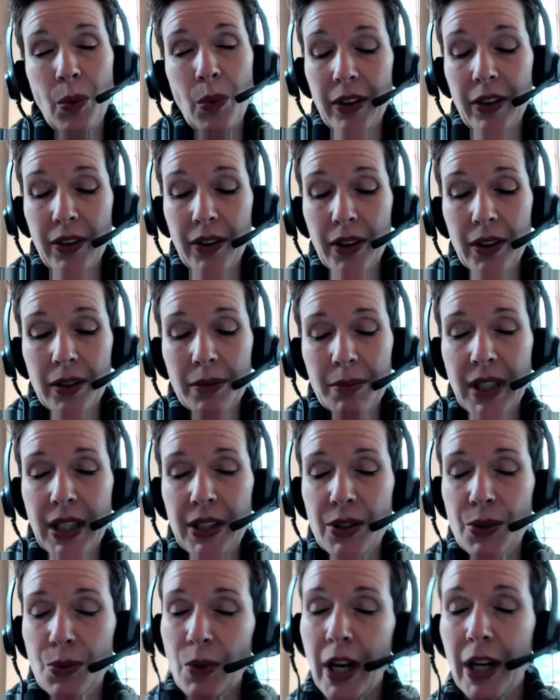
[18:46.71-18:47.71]
whether
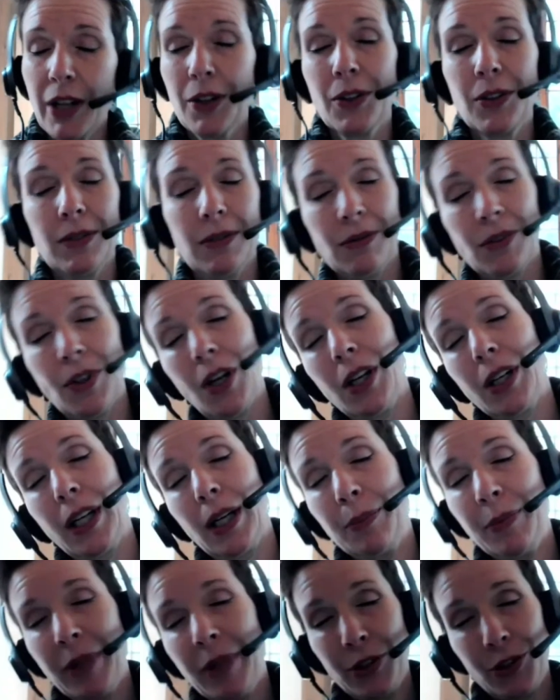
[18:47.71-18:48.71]
it's right or wrong,
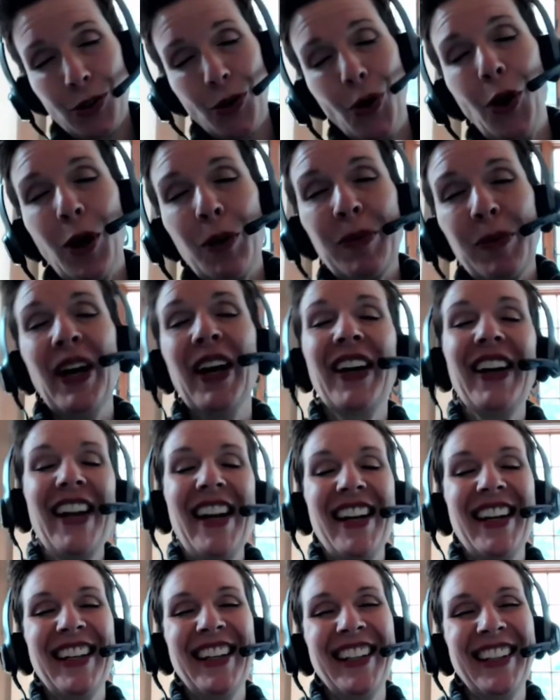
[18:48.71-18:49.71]
I'm not sure,
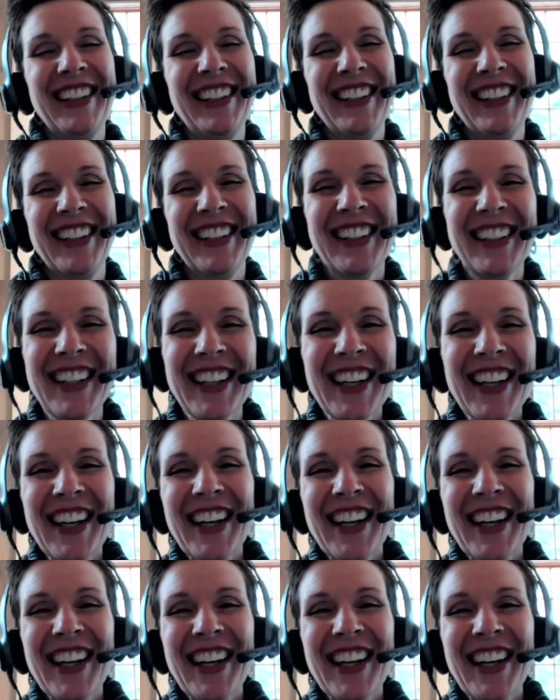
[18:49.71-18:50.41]
but